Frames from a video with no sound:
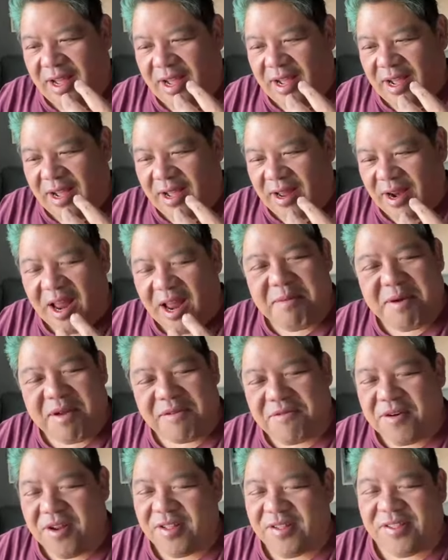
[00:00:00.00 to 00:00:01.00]
a lot of my
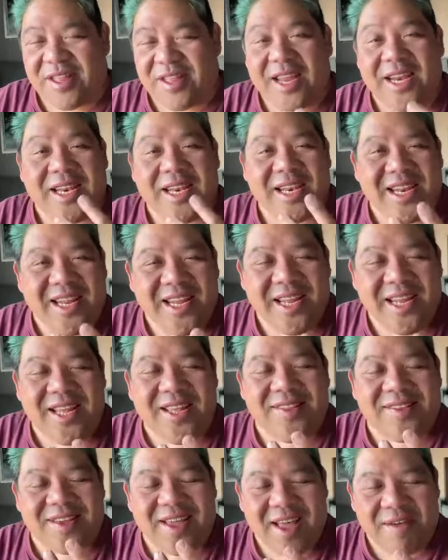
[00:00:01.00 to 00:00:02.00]
friends, they
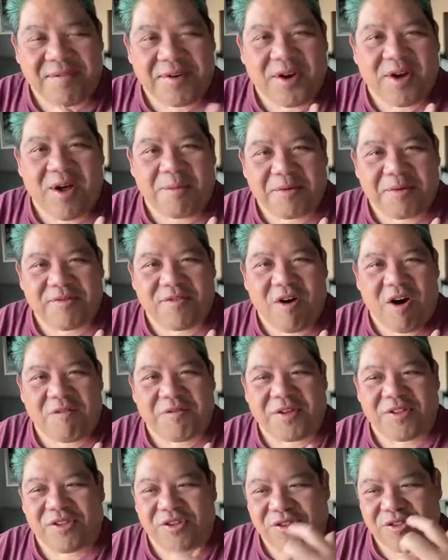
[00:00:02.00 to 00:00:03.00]
need to have a cup of coffee
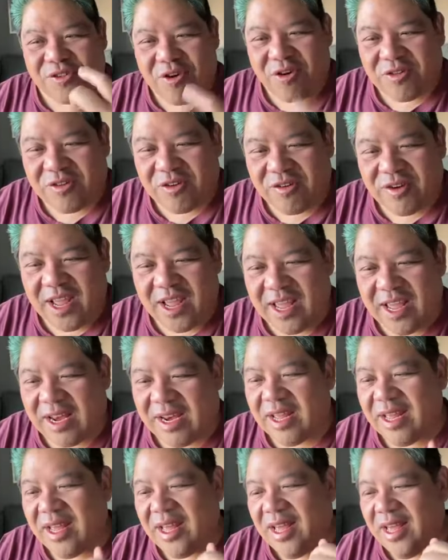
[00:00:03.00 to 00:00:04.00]
to start their day, and
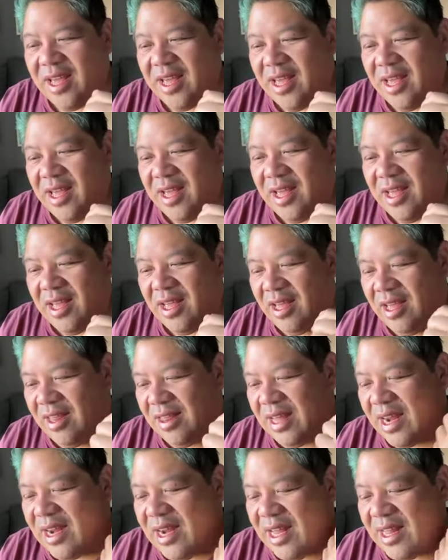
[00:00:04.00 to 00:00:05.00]

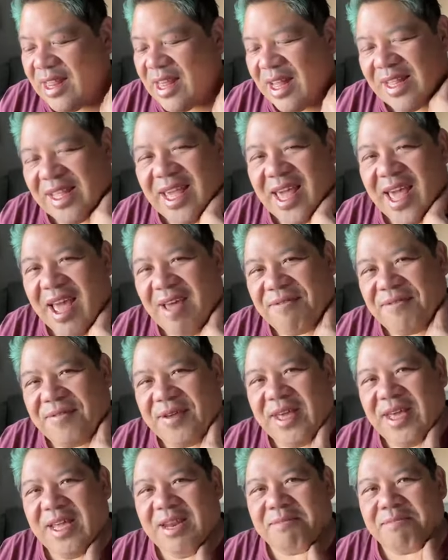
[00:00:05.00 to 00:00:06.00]
they need that
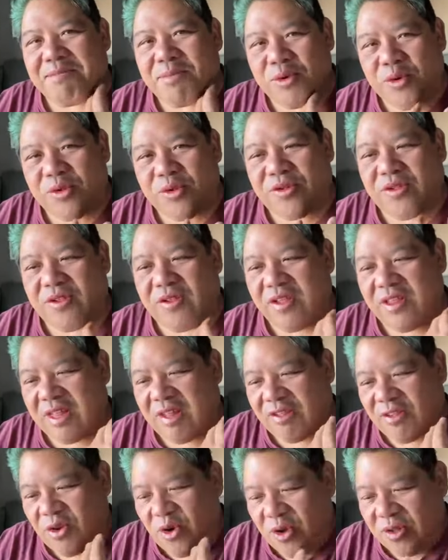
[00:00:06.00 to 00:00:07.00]
caffeine boost that's
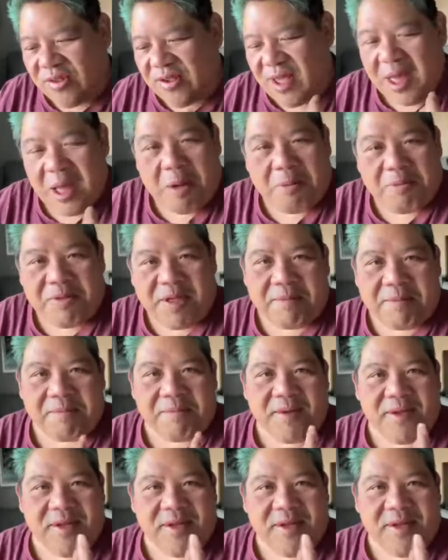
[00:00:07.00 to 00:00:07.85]
going to help them